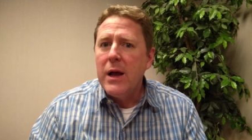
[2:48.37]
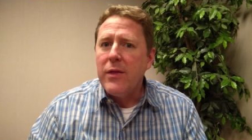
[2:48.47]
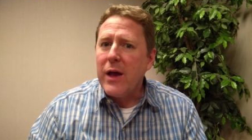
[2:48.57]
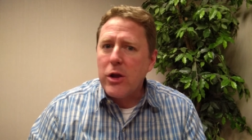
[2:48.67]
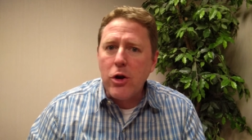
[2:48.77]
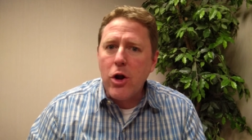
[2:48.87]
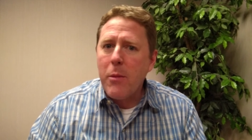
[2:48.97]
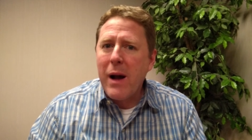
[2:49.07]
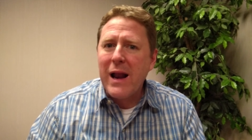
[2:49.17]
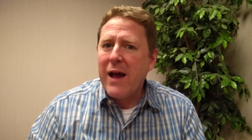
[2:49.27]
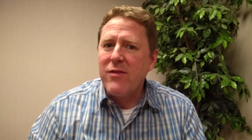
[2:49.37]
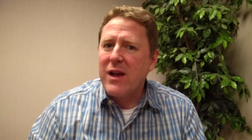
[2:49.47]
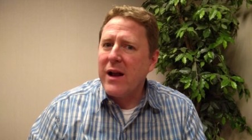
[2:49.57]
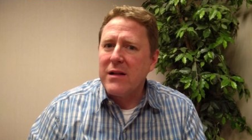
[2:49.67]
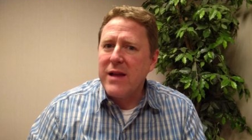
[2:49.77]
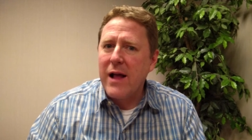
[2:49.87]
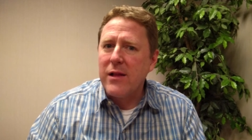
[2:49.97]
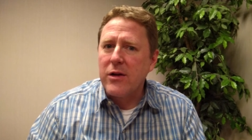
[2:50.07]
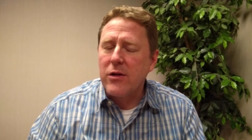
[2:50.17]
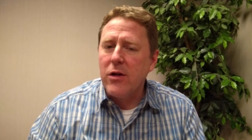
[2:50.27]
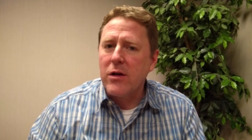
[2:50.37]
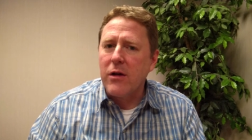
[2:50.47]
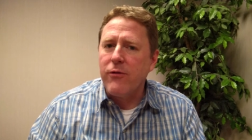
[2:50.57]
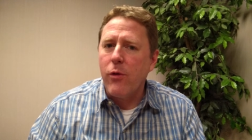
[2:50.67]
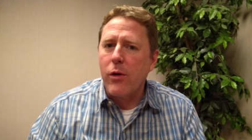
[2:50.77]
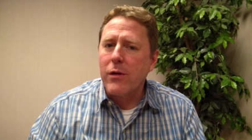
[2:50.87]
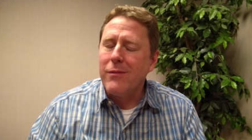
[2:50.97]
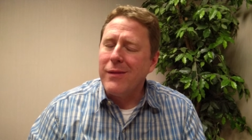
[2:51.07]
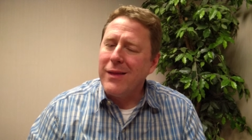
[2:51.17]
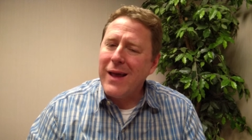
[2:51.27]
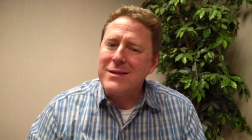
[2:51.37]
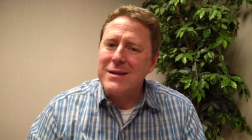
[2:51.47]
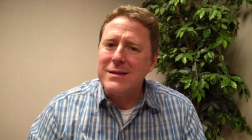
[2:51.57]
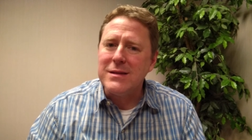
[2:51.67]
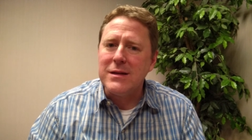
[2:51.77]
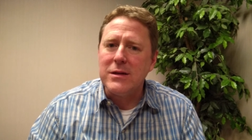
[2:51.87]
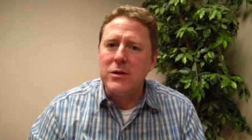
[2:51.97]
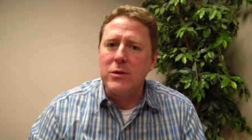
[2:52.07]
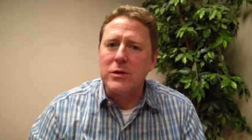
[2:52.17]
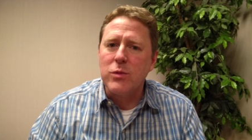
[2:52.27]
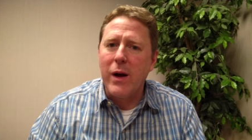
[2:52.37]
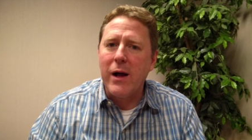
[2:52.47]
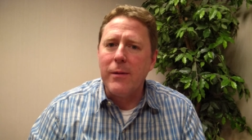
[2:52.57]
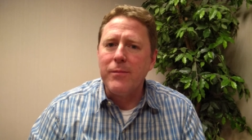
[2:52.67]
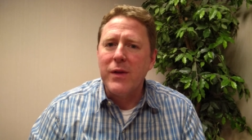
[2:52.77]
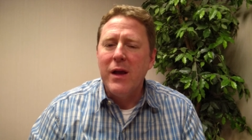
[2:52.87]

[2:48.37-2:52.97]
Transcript: that you know might have the kind of talent you're looking for, and that's easy to do as well.